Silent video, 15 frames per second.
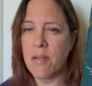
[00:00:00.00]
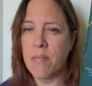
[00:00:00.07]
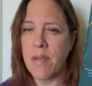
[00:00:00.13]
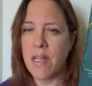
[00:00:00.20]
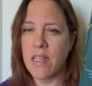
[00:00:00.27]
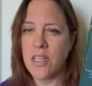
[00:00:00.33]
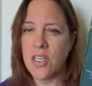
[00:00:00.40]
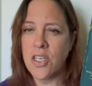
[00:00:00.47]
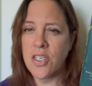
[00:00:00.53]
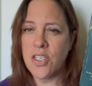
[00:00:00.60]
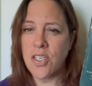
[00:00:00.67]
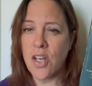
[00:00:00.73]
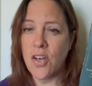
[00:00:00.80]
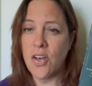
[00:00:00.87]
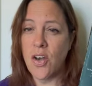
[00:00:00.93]

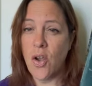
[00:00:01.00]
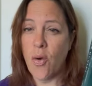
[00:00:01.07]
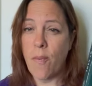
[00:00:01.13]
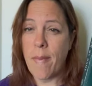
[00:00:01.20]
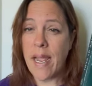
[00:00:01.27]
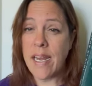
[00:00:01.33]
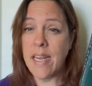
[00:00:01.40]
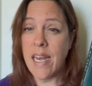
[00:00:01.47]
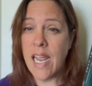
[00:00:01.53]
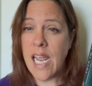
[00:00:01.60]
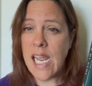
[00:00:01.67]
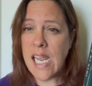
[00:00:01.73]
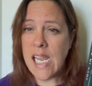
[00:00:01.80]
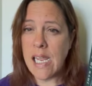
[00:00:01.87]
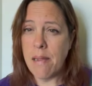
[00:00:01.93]
Miller's Know My
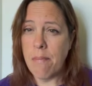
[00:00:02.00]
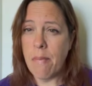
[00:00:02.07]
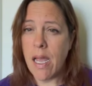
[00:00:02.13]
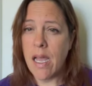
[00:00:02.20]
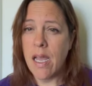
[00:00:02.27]
Name.